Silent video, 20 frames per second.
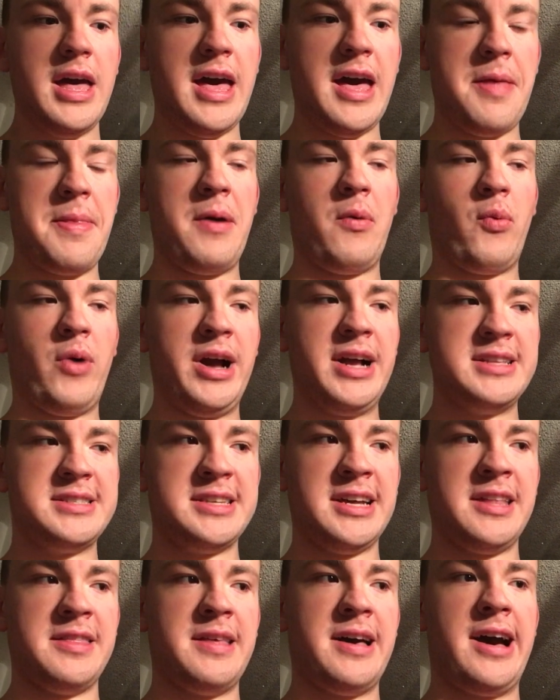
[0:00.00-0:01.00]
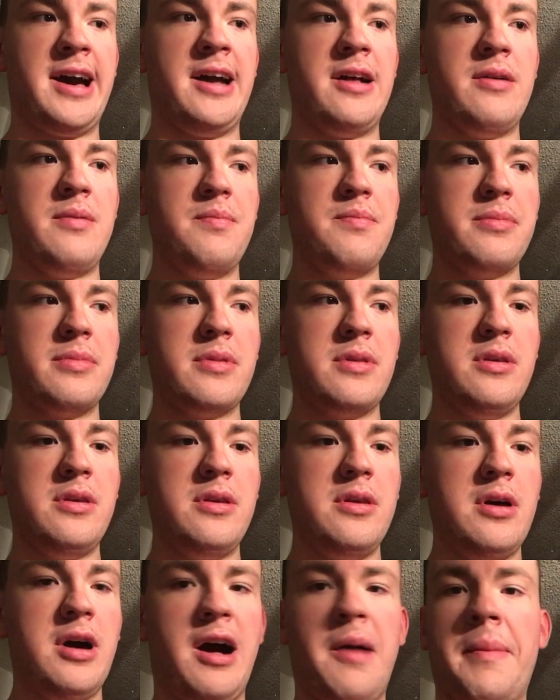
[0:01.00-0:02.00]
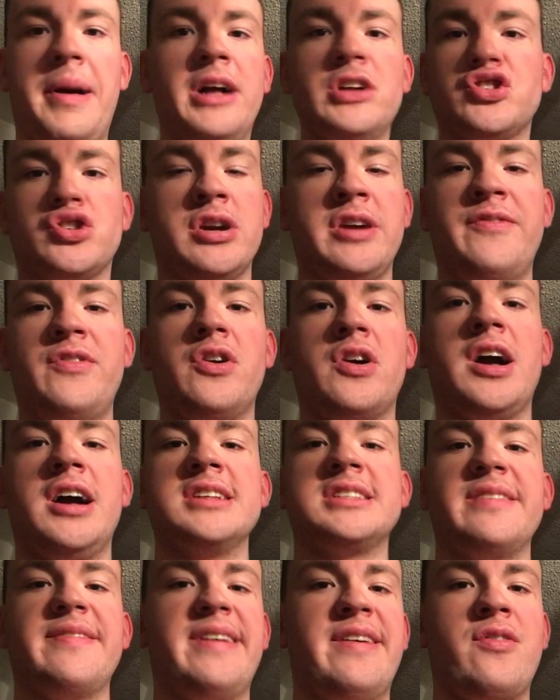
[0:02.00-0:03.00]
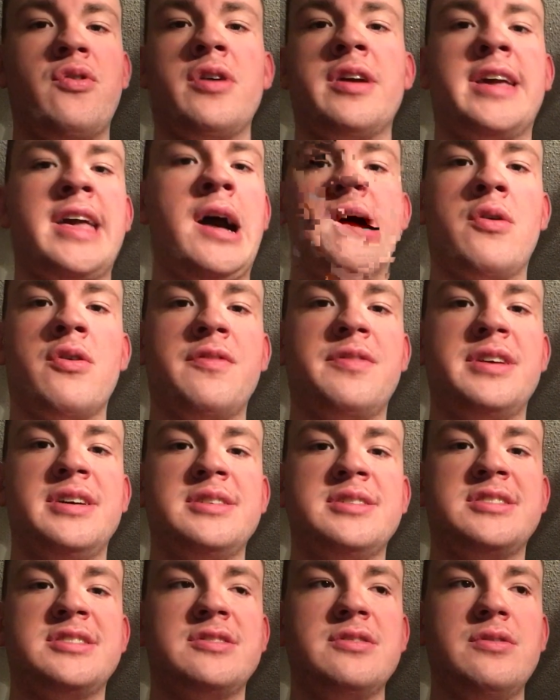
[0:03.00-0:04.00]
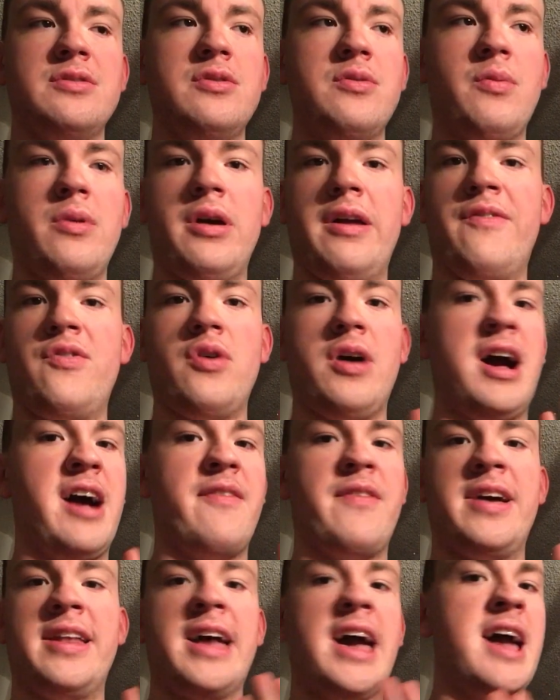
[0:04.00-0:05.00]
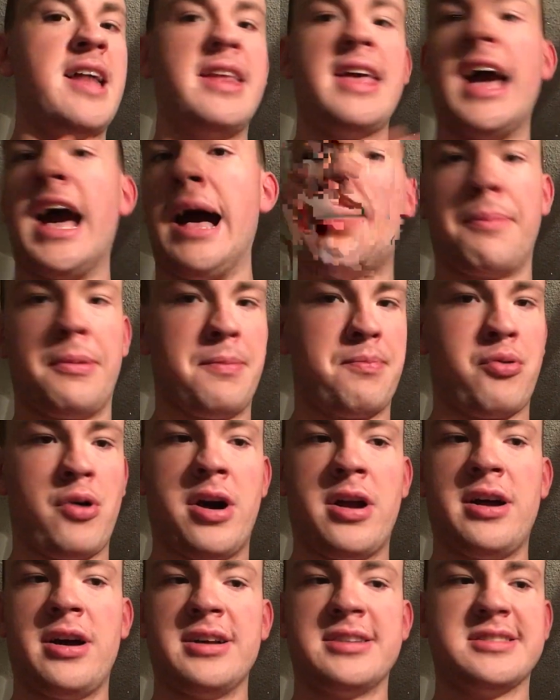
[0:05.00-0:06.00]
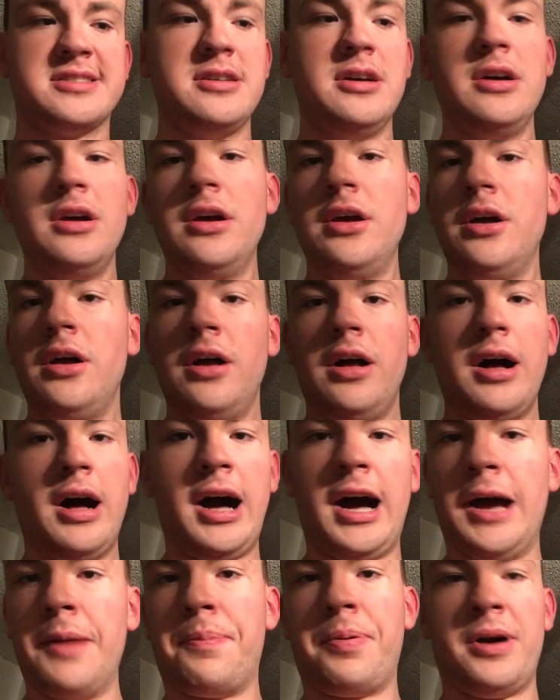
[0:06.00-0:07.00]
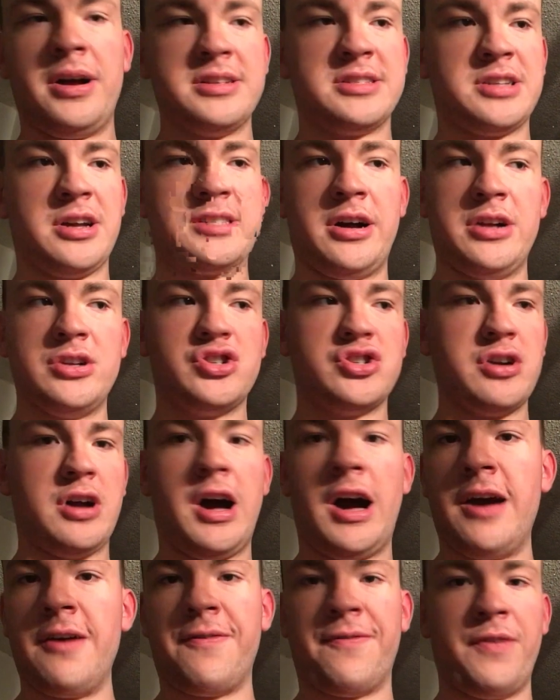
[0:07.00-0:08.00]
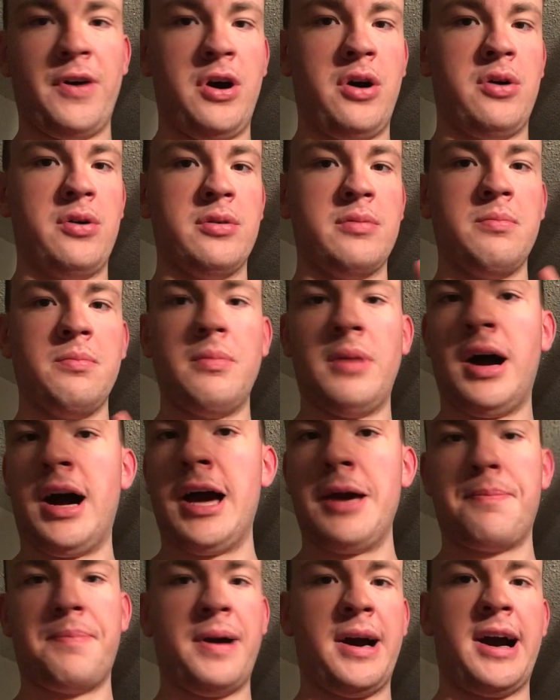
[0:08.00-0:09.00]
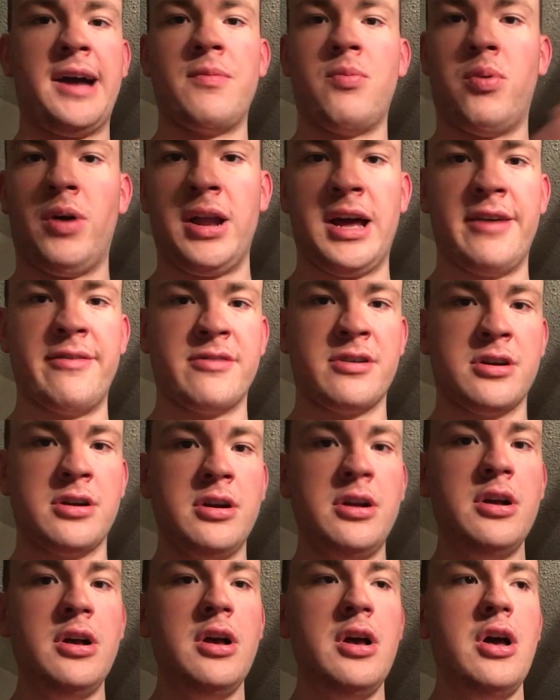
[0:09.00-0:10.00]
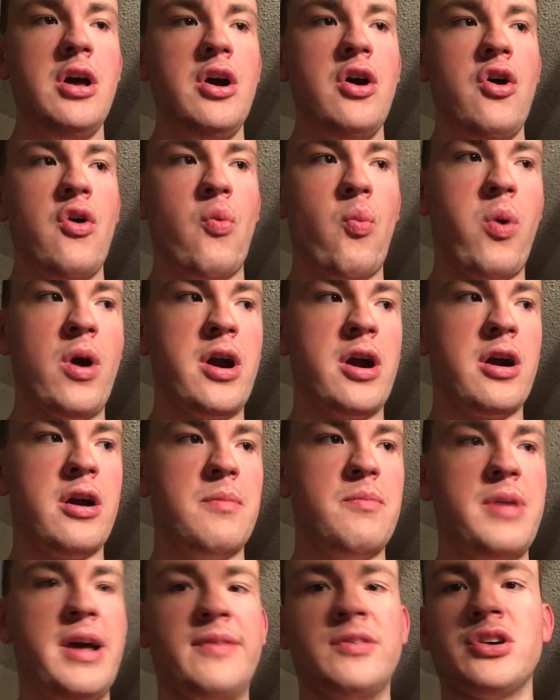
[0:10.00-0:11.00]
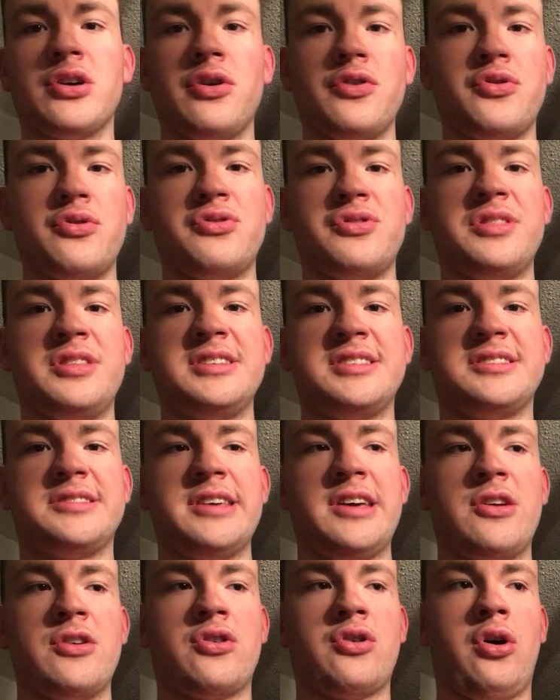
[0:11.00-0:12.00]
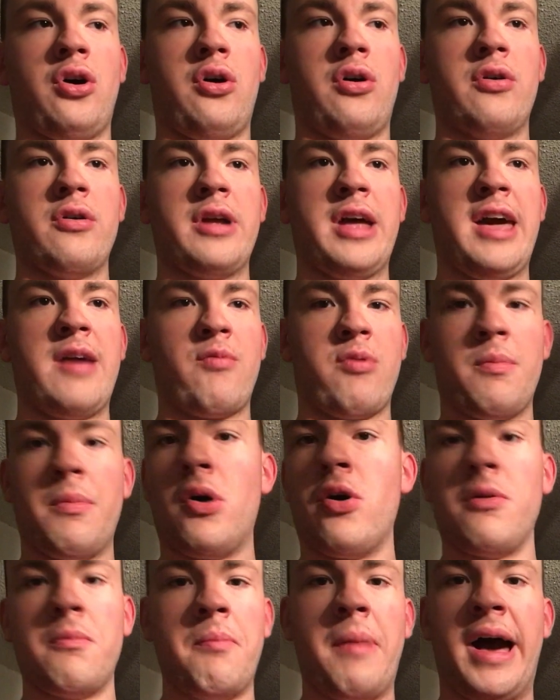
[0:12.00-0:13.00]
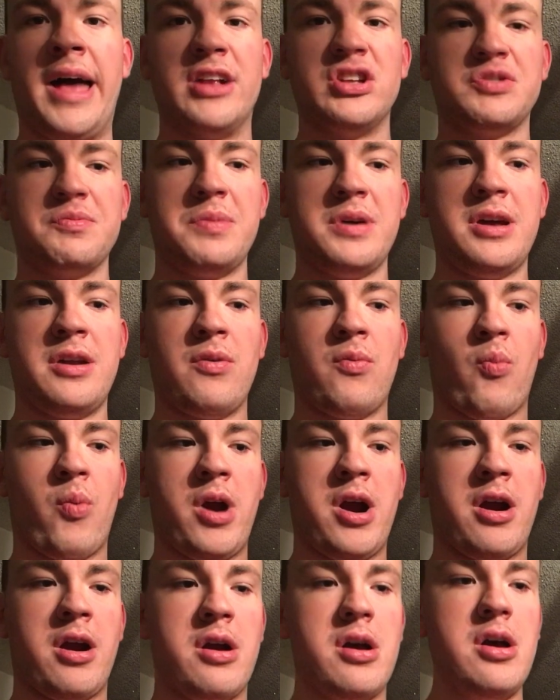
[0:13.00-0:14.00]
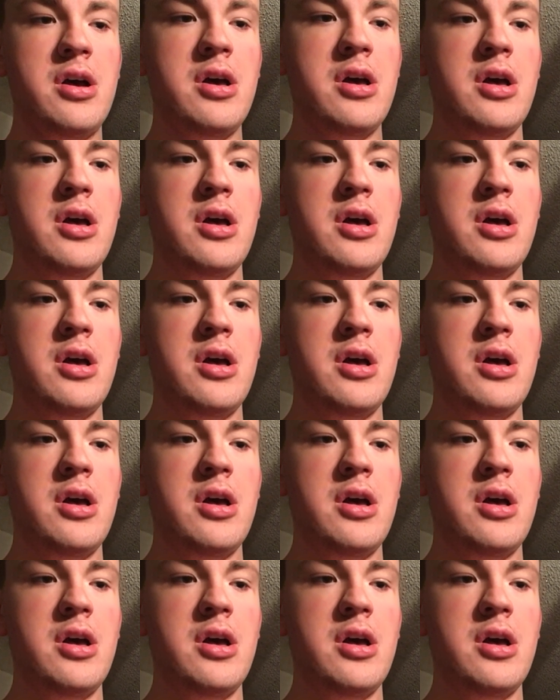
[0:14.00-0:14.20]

And then when I did that, I'm not sure if you guys have ever encountered this. If you have any Apple products, iPod Touch, iPhone, iPad, whatever, where you have to go through this thing called remote management, where